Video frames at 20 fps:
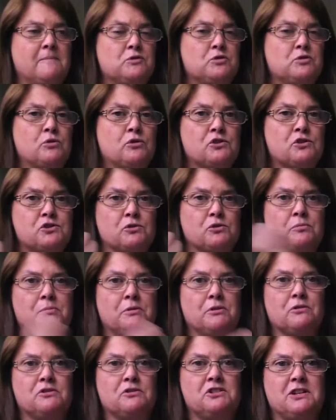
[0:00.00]
doors that
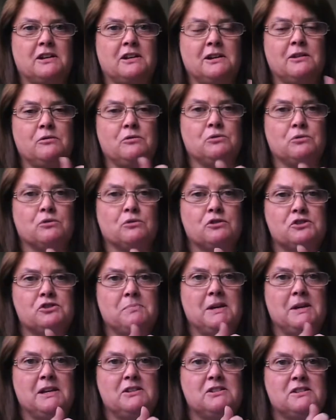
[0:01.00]
open onto an outdoor
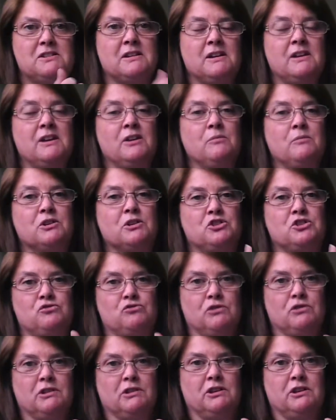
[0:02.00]
space, which
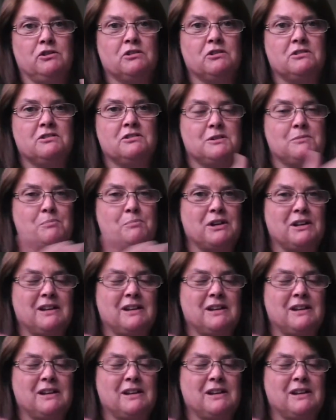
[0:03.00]
is really good to